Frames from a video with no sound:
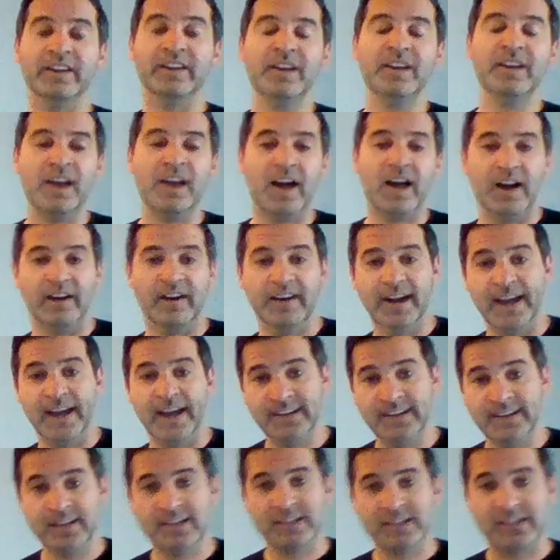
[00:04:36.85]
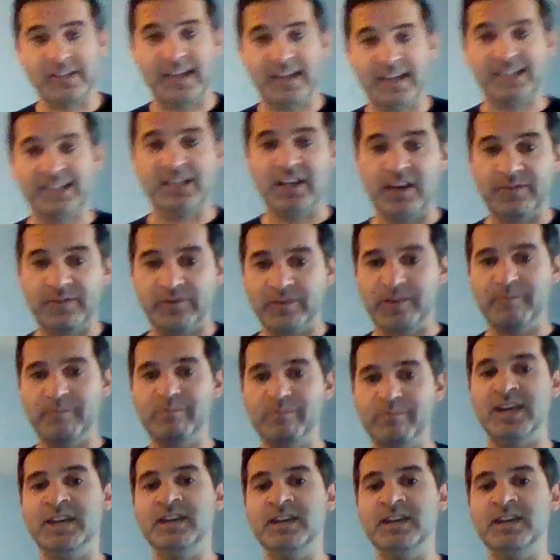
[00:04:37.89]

All right, so that's enough from me.